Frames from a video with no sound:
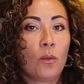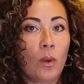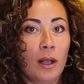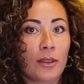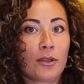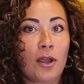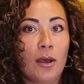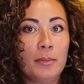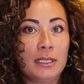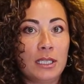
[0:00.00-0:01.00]
Well, the
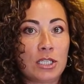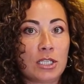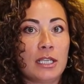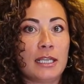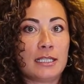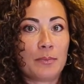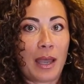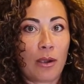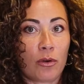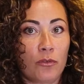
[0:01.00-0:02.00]
combination is
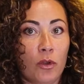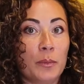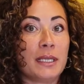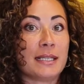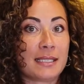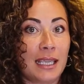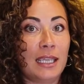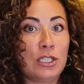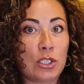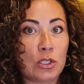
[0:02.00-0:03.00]
powerful because
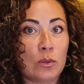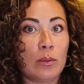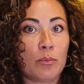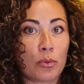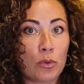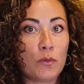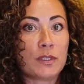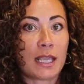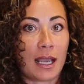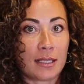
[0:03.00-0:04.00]
K2 improves
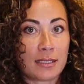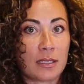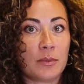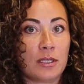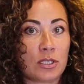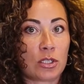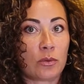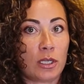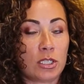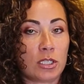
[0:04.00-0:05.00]
calcium
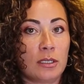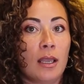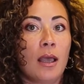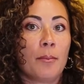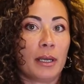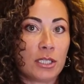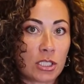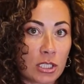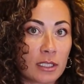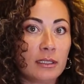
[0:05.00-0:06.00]
integration by
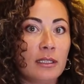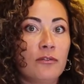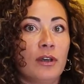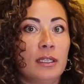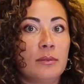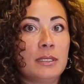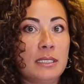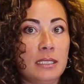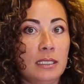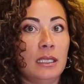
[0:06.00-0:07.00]
shuttling vitamin
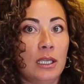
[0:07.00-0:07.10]
D